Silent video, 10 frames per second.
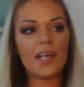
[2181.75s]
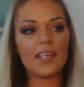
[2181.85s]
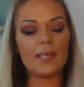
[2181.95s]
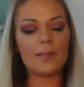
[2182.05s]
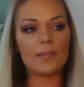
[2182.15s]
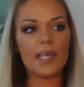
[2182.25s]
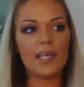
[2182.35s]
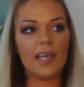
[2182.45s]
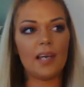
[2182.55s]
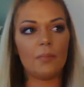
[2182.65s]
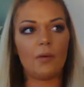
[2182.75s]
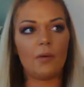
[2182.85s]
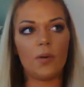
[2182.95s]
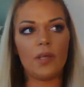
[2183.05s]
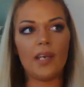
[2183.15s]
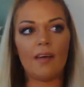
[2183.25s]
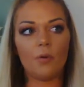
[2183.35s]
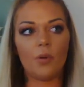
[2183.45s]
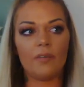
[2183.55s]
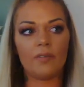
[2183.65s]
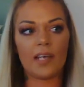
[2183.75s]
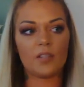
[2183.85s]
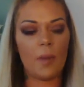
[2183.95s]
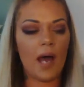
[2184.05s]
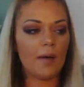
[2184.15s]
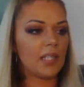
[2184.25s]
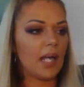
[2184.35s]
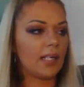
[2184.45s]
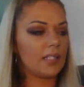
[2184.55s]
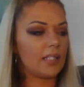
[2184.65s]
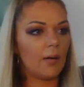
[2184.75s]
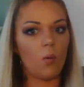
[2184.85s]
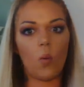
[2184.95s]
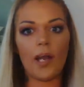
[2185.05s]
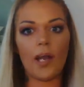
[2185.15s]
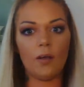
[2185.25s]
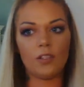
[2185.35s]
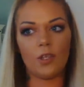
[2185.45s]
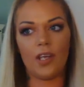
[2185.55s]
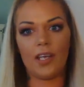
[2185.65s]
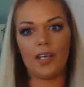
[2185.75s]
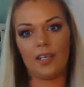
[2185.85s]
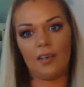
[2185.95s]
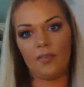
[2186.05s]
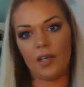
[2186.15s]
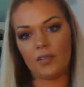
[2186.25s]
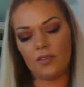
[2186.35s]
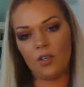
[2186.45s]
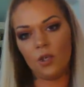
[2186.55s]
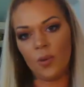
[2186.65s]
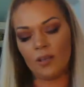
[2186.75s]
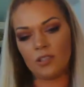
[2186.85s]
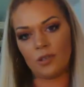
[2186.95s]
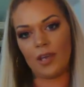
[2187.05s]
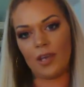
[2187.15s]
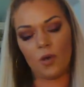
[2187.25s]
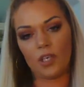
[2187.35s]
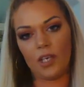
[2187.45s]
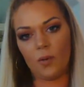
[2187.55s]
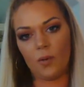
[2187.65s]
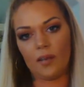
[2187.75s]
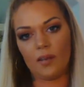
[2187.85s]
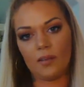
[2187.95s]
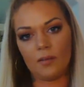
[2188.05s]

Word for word: why I keep thinking I'm like, well, we never would have guessed pop sockets. Like, what else are they gonna give us? Who else are they working with?